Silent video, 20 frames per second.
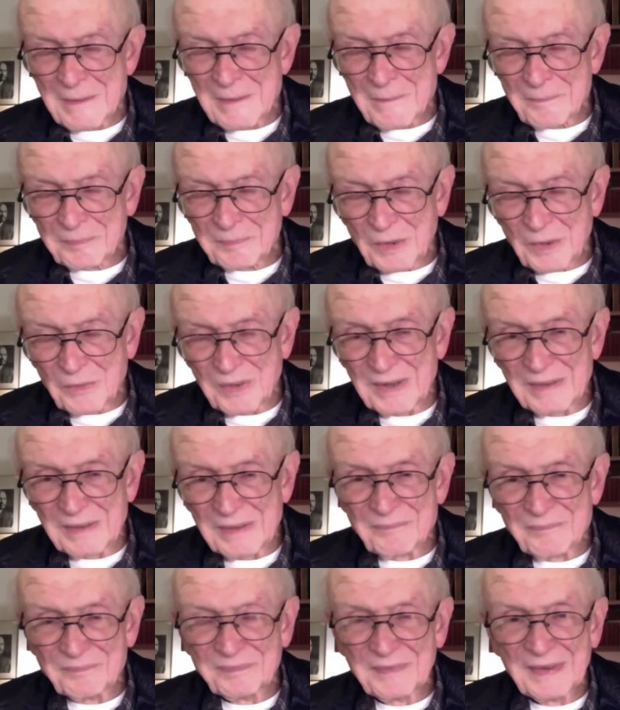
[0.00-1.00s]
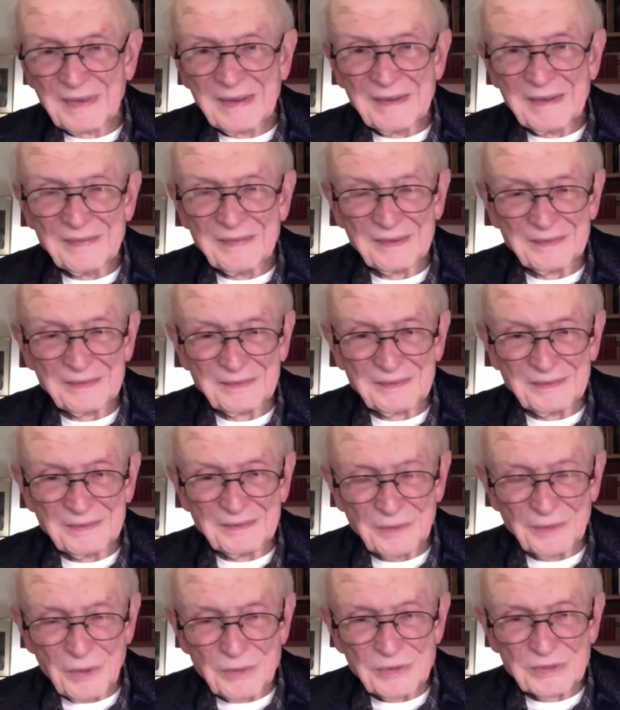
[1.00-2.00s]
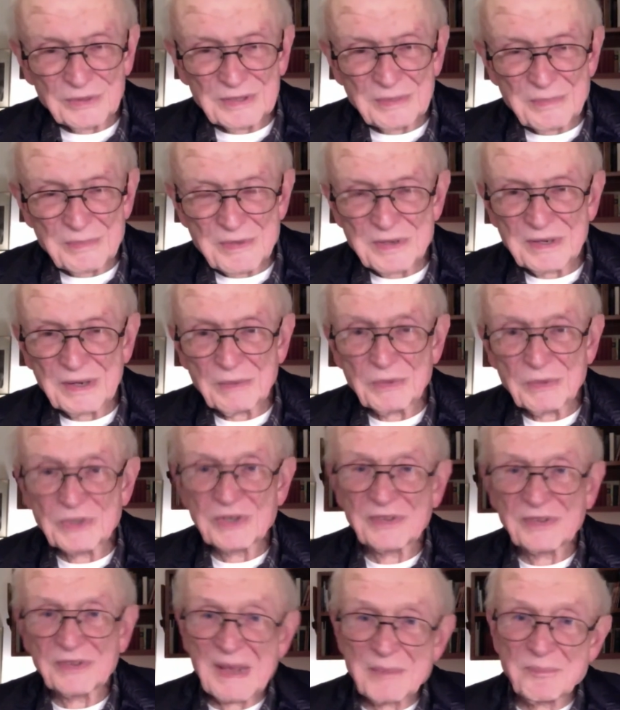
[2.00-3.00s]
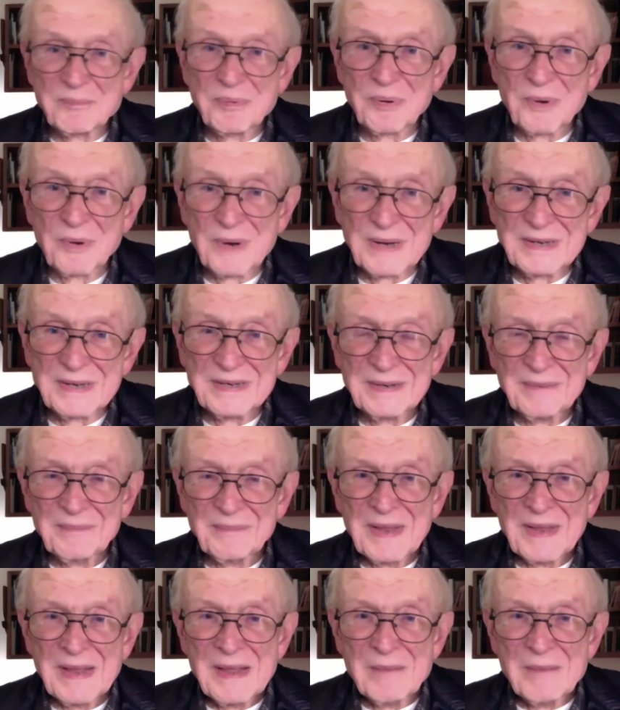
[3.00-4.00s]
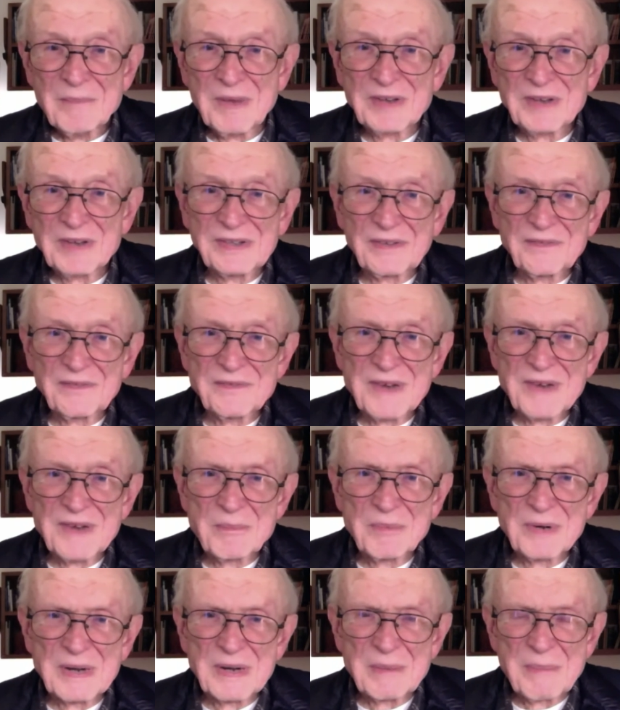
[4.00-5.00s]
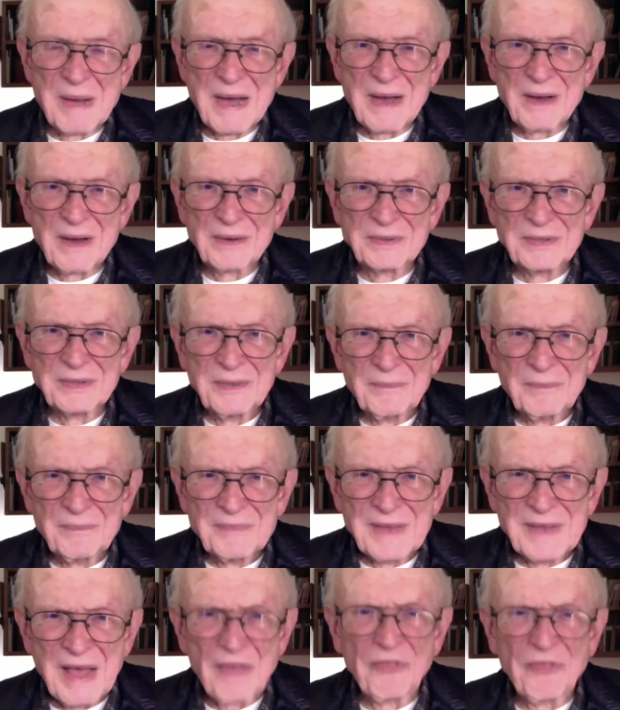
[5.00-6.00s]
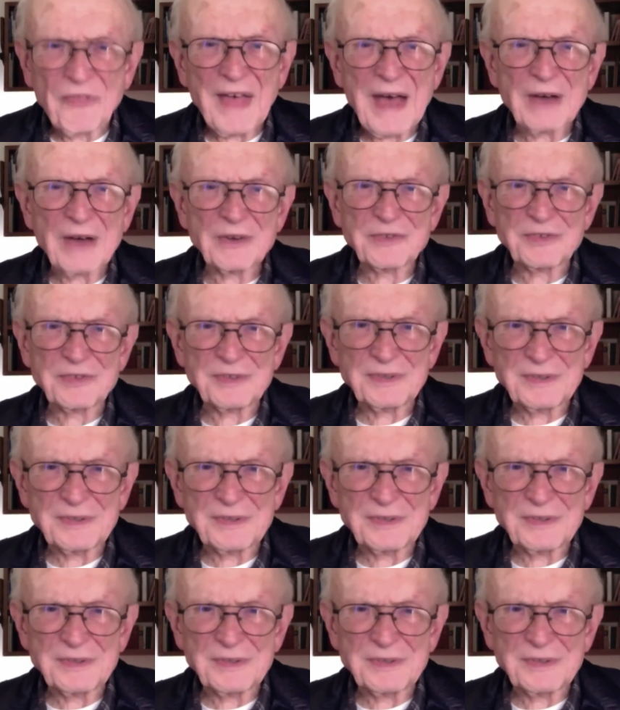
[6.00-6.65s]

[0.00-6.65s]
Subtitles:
Well, the local community, which at that point must have numbered about 1,000